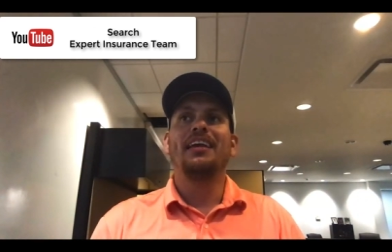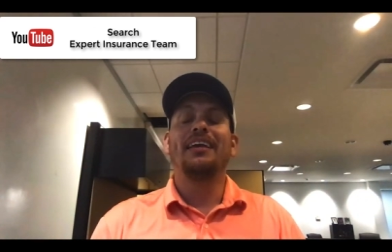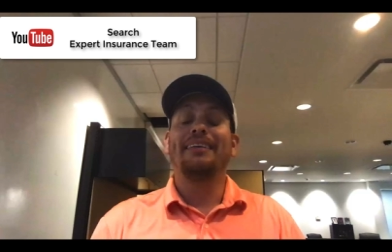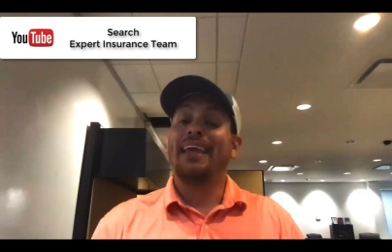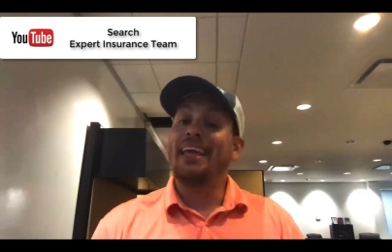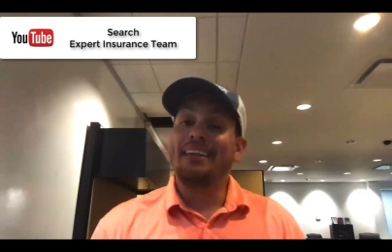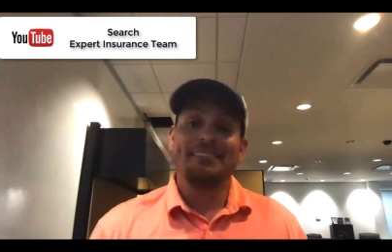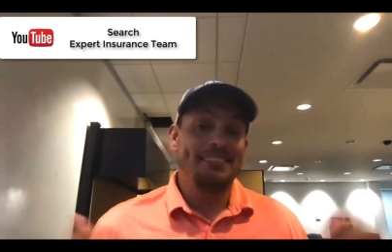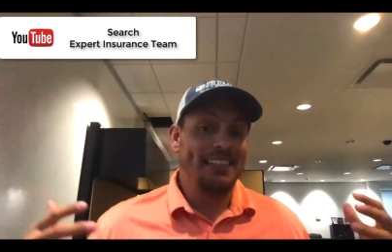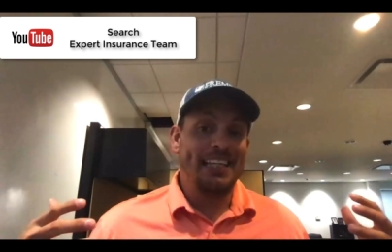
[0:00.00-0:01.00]
hey,
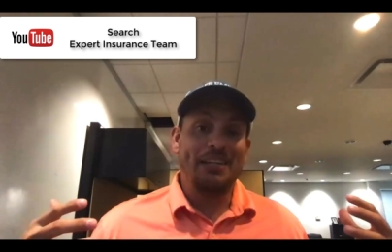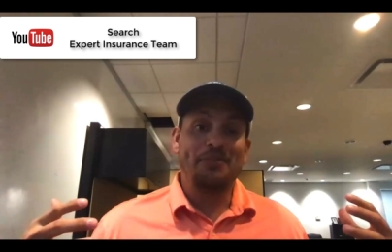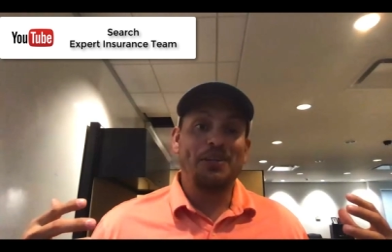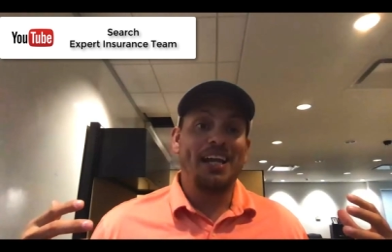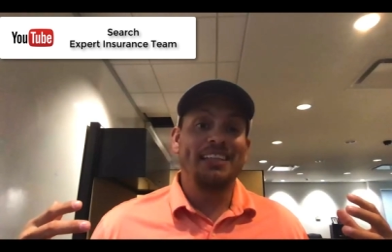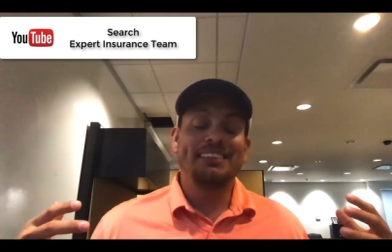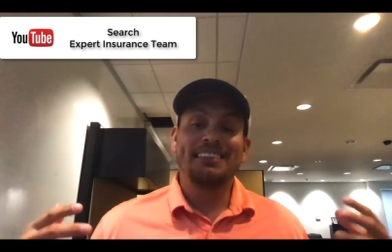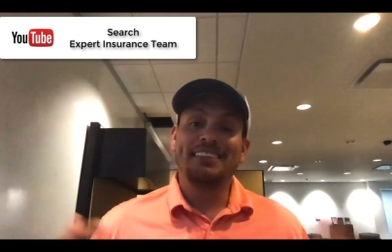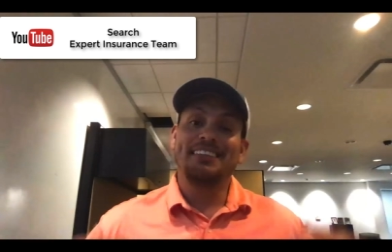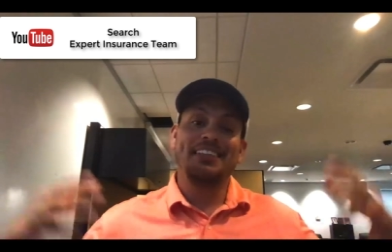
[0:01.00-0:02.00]
and if you
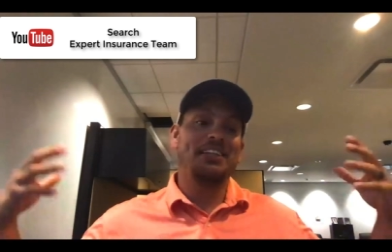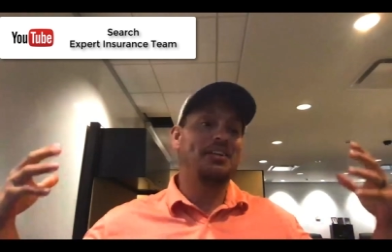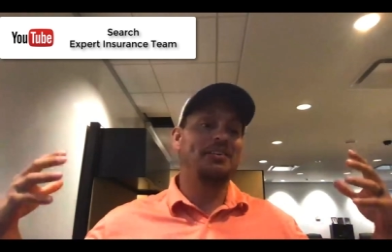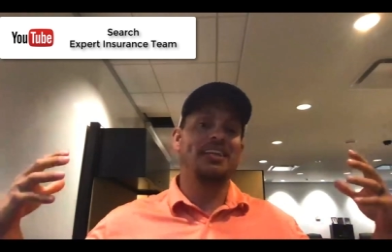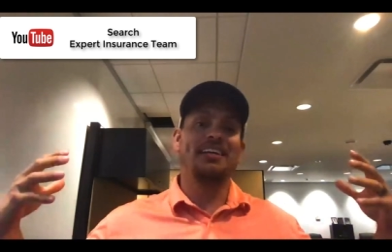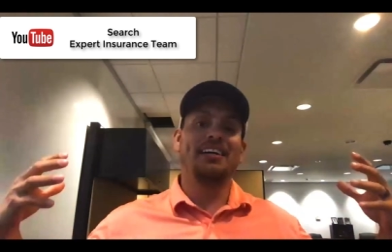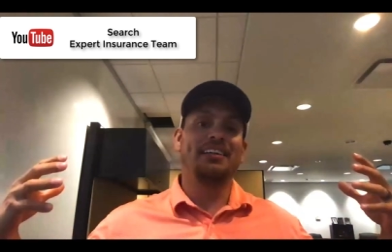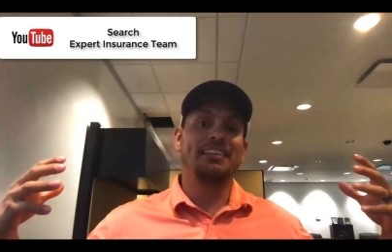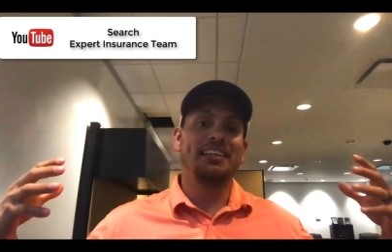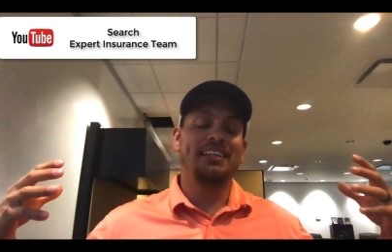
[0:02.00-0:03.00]
guys, you know, need a,
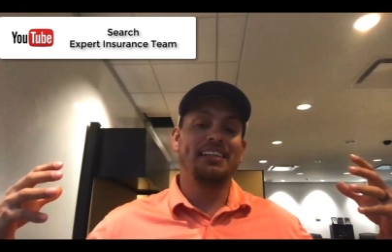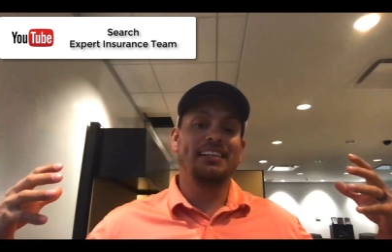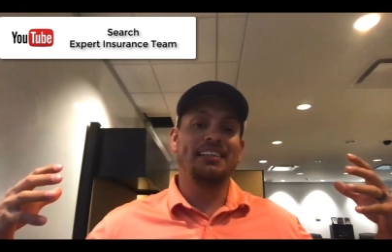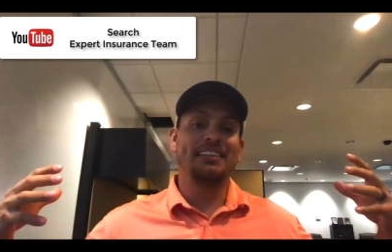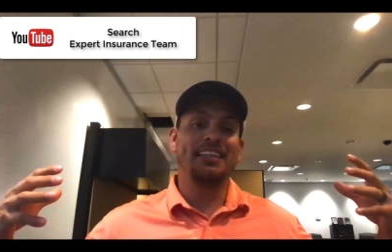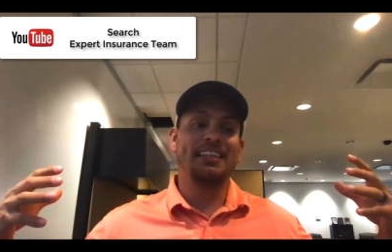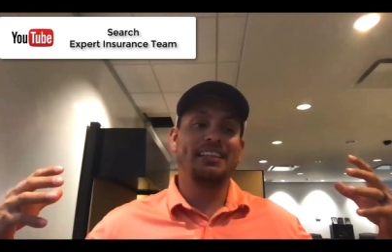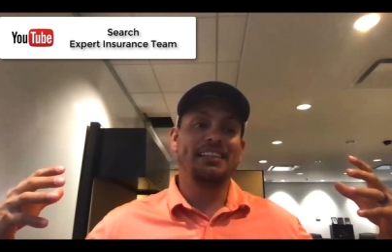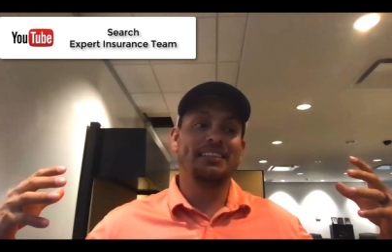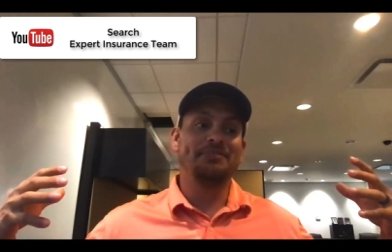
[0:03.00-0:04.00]
need a, need
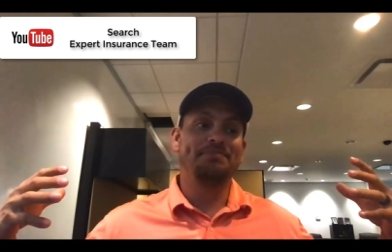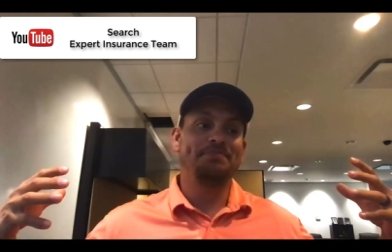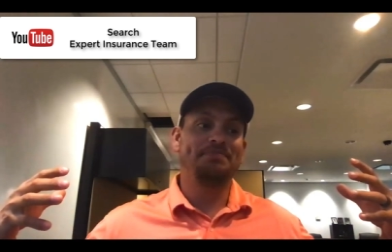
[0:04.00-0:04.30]
a,